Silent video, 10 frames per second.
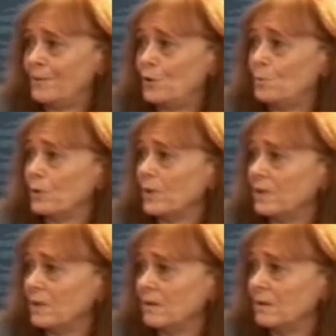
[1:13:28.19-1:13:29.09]
You
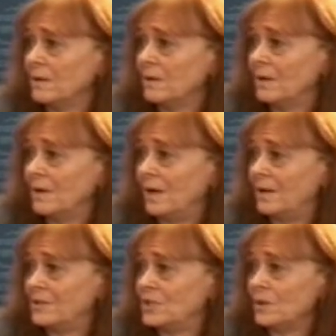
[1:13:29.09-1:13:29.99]
breathe it,
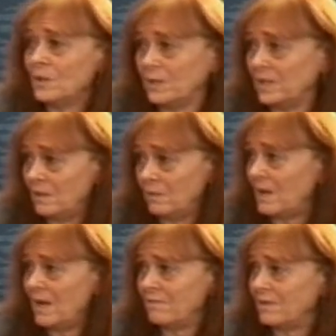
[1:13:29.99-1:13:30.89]
and it's only when you don't
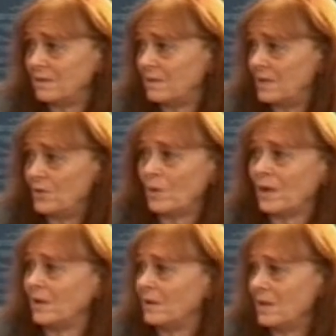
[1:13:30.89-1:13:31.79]
have it that you
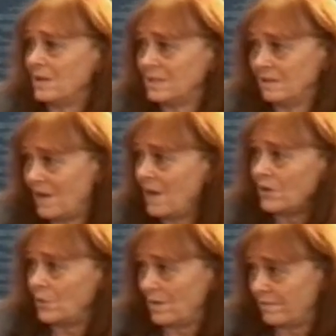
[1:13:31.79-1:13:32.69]
recognize the
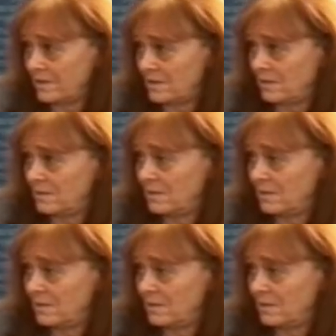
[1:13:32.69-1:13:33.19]
value of it.